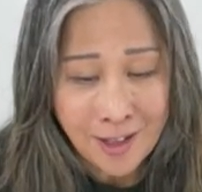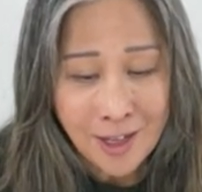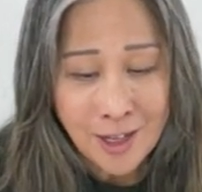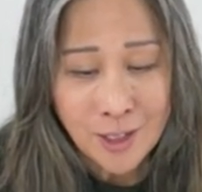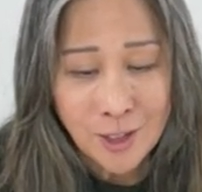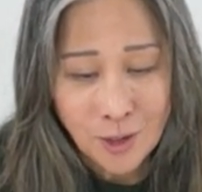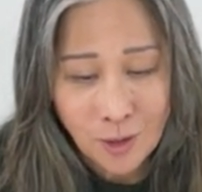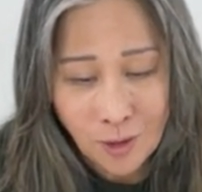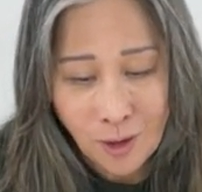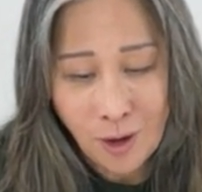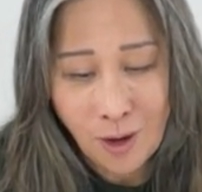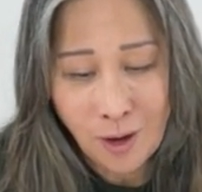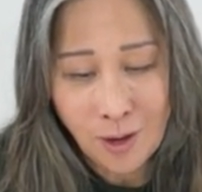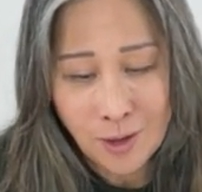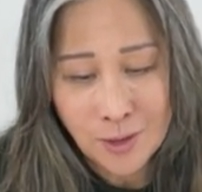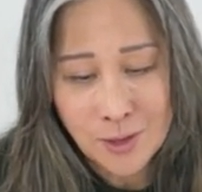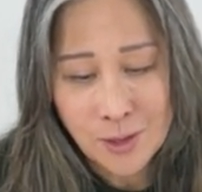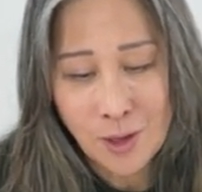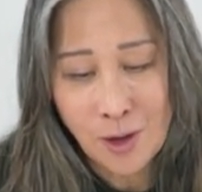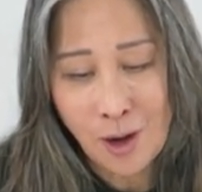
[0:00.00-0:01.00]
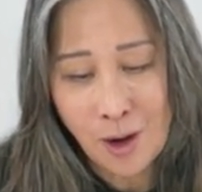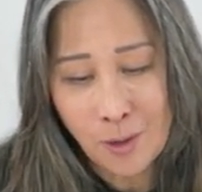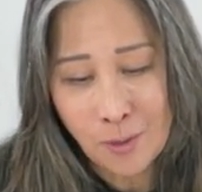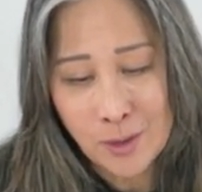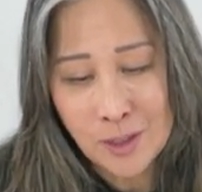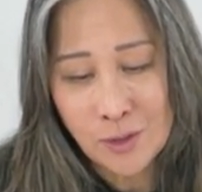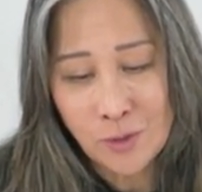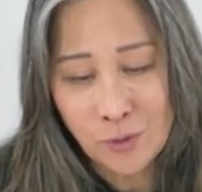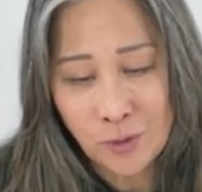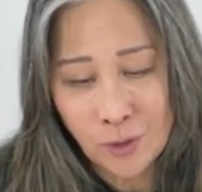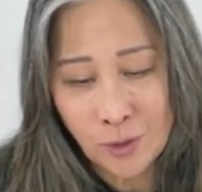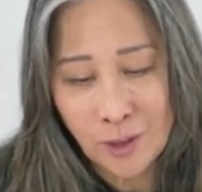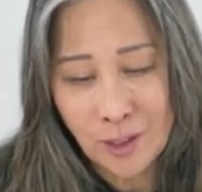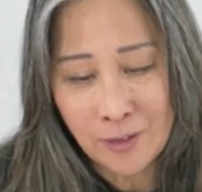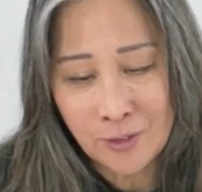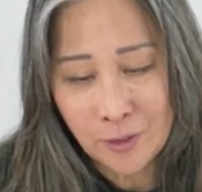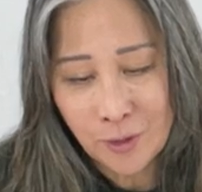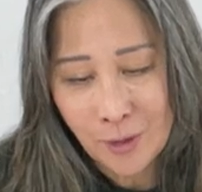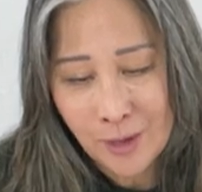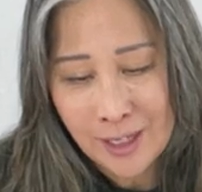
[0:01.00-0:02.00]
Your hauls are always full
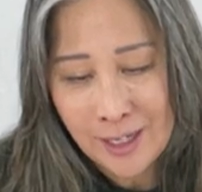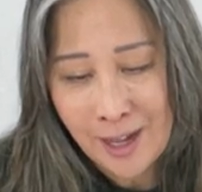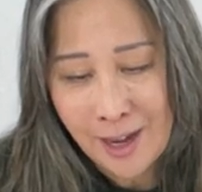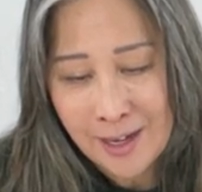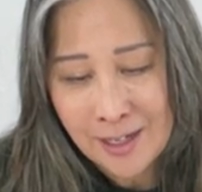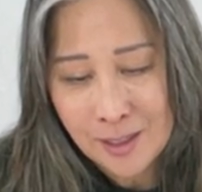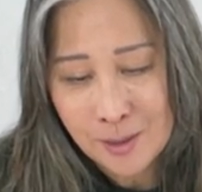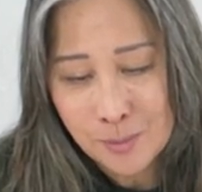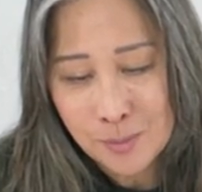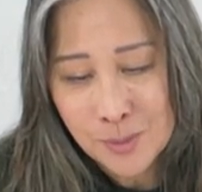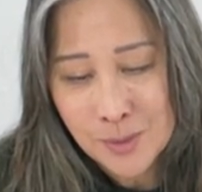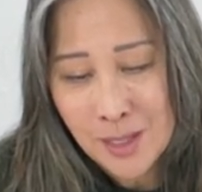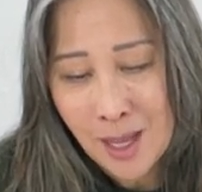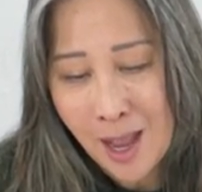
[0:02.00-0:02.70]
of great items.